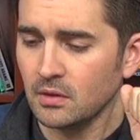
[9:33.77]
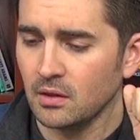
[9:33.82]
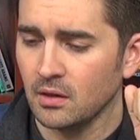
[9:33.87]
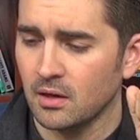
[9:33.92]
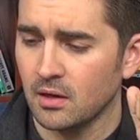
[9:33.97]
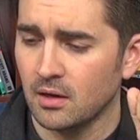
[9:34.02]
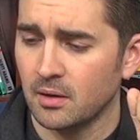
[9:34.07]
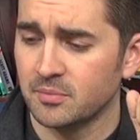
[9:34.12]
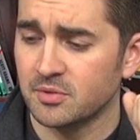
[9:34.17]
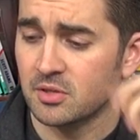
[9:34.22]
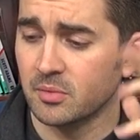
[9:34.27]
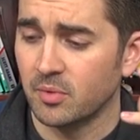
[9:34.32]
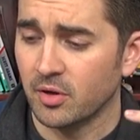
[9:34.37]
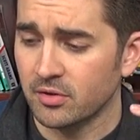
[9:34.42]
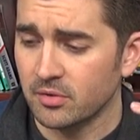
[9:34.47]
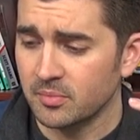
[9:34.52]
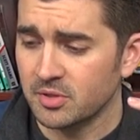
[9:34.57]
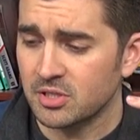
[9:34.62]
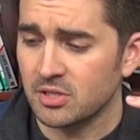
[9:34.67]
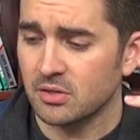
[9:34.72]
um, some
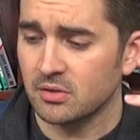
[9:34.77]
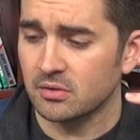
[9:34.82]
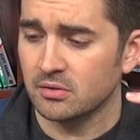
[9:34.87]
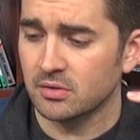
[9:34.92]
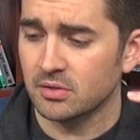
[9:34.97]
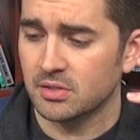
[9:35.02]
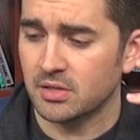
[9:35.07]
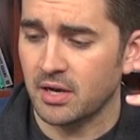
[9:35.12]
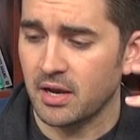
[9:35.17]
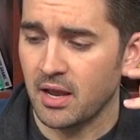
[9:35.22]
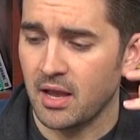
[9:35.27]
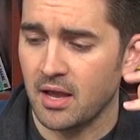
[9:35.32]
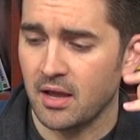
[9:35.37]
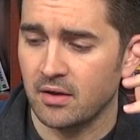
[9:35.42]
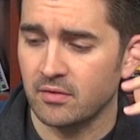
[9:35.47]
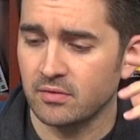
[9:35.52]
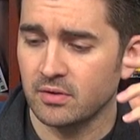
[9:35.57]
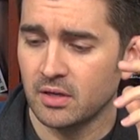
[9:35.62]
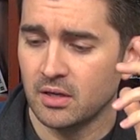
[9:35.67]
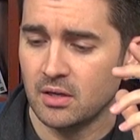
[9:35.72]
other materials that I
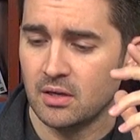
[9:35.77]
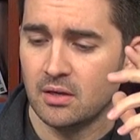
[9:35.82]
have.